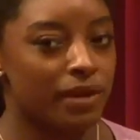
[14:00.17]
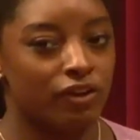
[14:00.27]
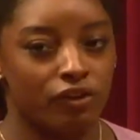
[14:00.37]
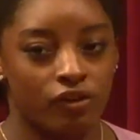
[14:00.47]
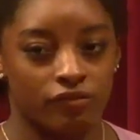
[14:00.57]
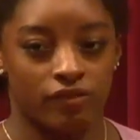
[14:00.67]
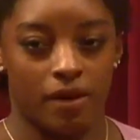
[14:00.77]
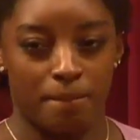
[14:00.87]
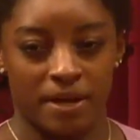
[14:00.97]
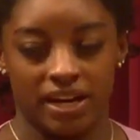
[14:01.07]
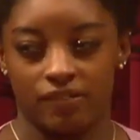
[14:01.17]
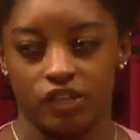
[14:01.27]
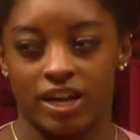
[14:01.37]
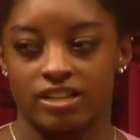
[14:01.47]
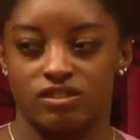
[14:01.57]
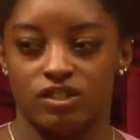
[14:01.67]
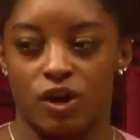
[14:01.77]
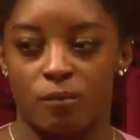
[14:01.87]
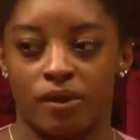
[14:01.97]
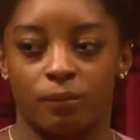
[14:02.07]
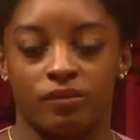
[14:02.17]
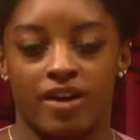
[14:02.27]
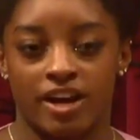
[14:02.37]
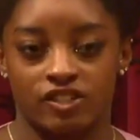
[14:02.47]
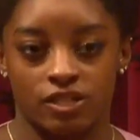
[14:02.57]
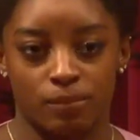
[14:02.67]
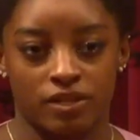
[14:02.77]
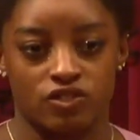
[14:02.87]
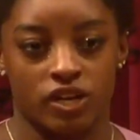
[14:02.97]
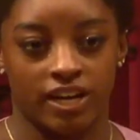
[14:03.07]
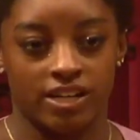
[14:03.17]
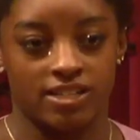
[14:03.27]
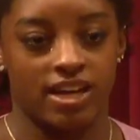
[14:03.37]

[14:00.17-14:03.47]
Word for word: I don't know if many of you guys know, but we've actually been training